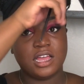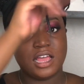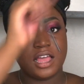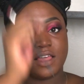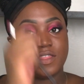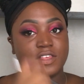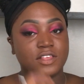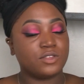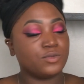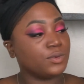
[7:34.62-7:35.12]

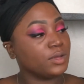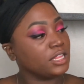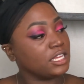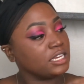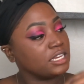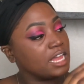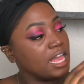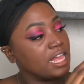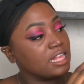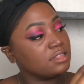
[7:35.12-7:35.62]
in this really
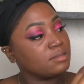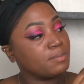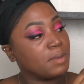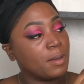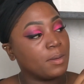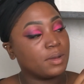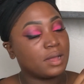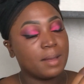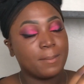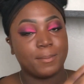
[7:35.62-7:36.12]
nice
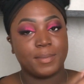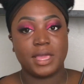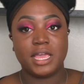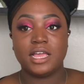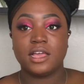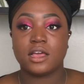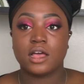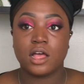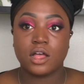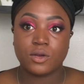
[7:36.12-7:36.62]
bubblegum
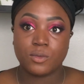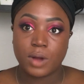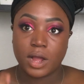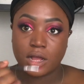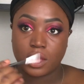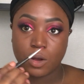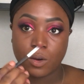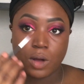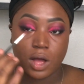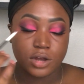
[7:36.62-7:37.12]
pink
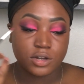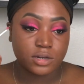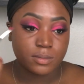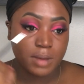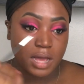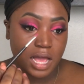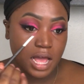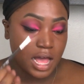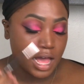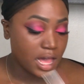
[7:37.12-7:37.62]
where I go under
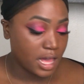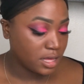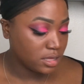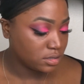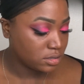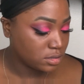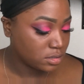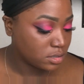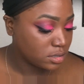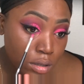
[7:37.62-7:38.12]
my
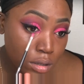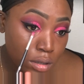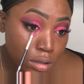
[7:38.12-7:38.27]
eyes.